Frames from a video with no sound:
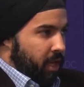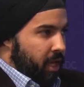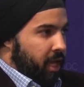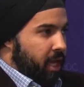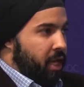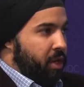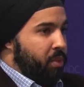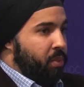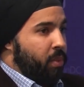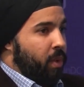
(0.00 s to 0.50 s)

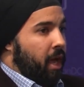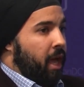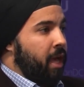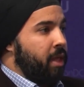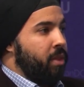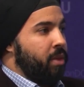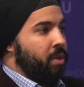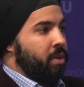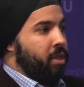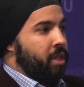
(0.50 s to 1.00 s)
And
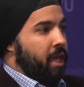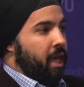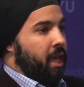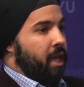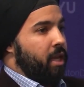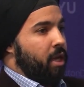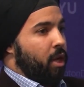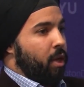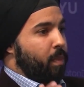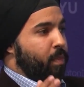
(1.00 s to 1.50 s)
rather
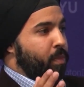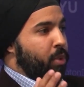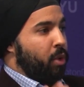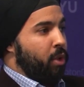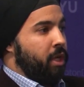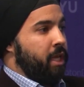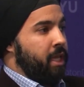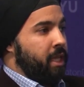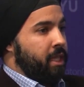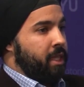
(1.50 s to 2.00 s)
than
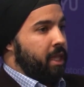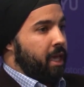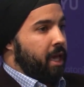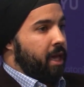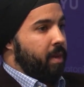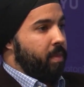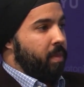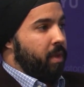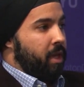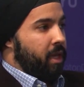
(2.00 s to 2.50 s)
putting
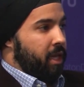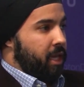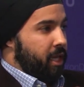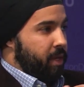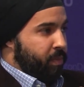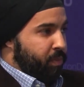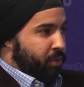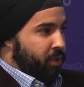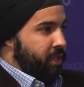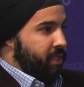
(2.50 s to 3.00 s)
them
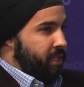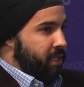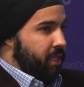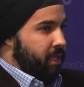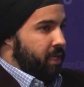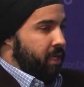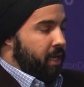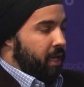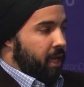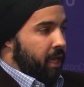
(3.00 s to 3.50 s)
in
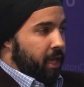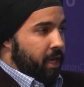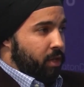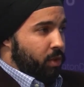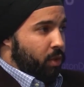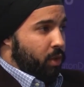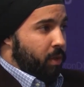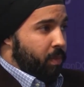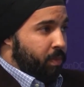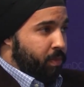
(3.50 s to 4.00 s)
prison and
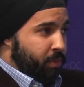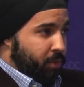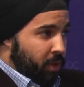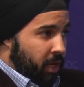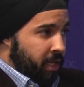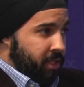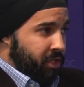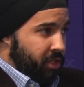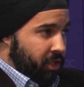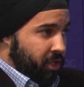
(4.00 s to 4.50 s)
or
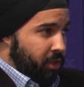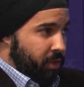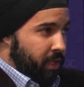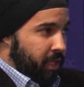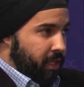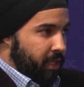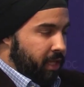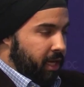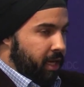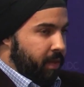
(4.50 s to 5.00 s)

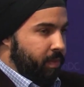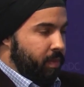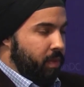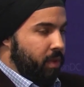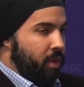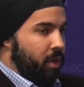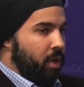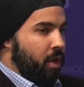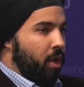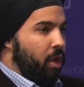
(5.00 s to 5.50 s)
prosecuting them,
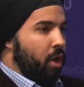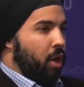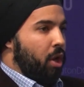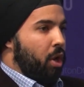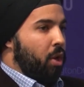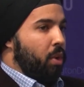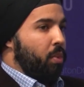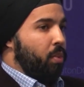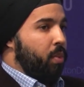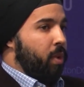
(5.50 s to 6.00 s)

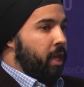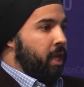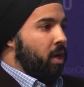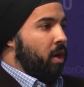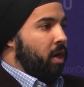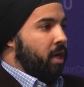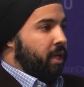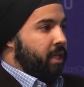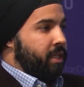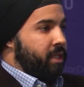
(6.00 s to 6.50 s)
we
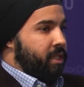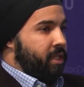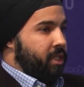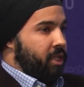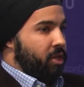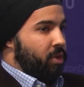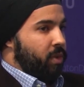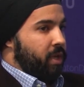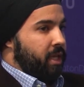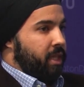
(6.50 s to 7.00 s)
are
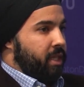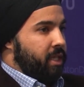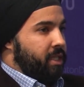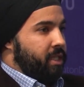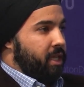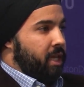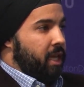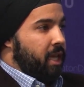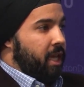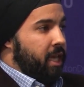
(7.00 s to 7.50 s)
considering
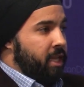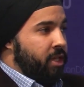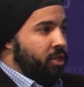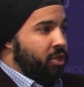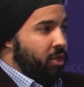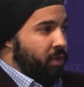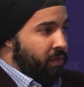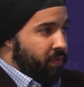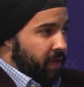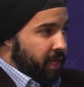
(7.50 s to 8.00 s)
this
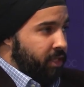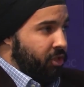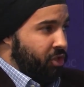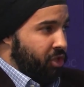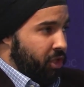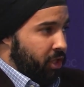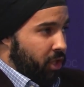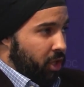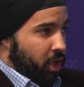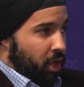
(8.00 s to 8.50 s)

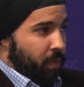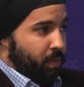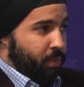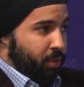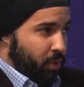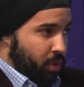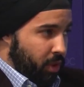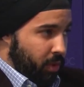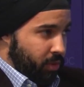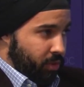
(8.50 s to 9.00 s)
intervention
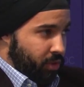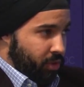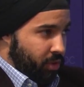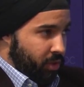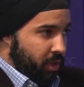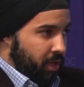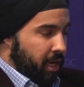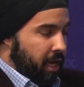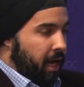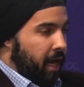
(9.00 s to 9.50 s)
approach.
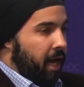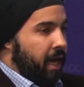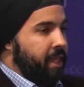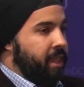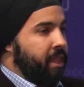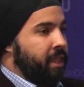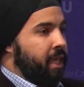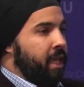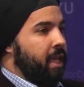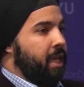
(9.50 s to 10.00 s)
I
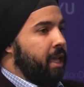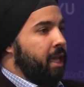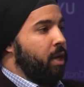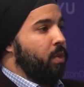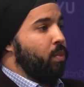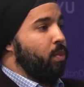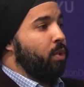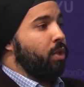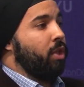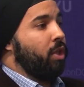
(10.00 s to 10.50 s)
think
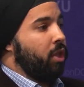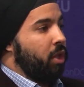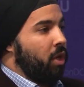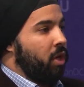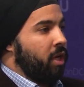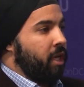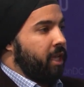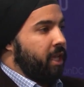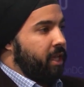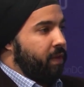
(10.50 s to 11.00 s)
it would
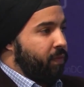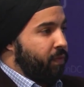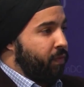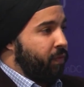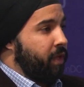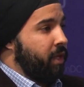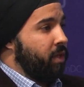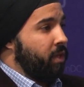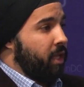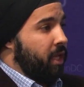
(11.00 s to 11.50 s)
look and
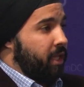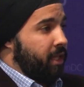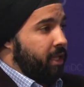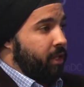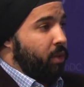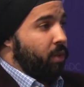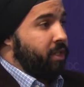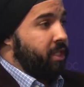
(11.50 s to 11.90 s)
feel a little